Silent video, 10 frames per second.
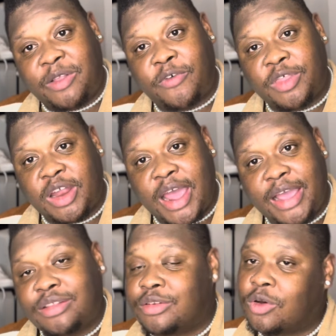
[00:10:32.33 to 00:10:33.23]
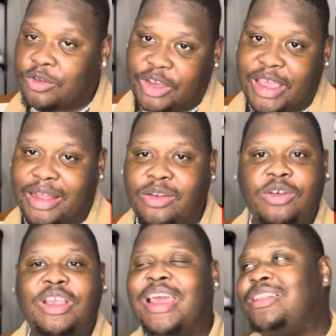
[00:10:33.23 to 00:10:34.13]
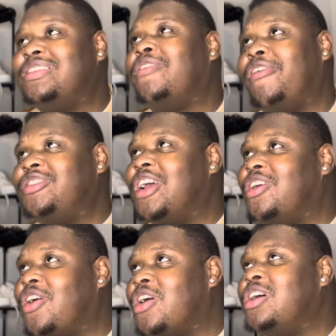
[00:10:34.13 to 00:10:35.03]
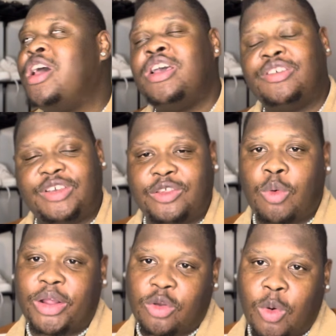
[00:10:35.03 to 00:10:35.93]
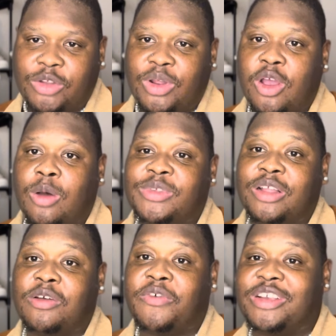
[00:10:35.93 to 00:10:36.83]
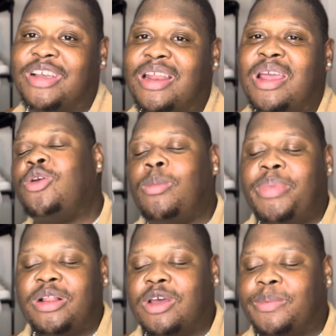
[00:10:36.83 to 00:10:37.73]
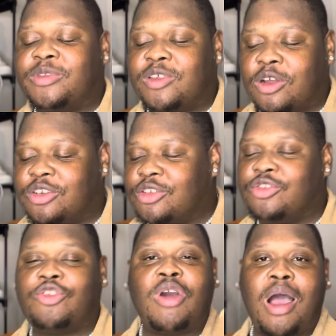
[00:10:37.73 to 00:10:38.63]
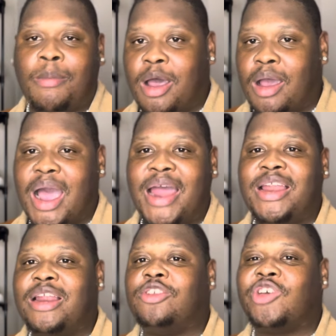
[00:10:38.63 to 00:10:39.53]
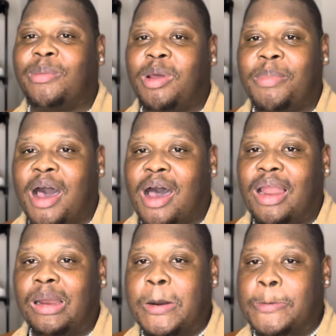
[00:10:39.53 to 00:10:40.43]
for the night, Doja Cat. Doja Cat is a fashion girl. She's one to watch when it comes down to fashion. You build up such drama and then drop the ball.